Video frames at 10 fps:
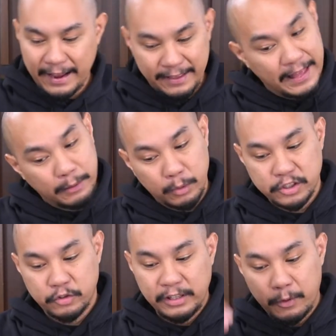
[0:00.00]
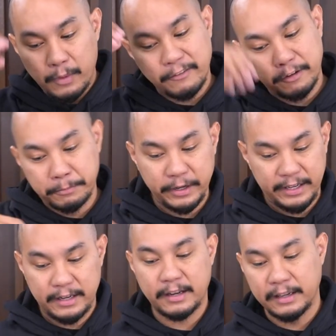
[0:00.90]
and that works really well for putting
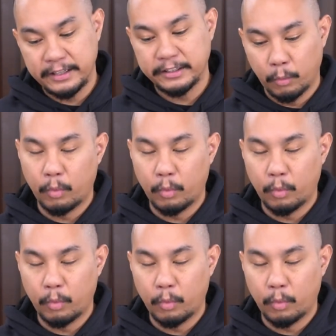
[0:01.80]
in a Kalita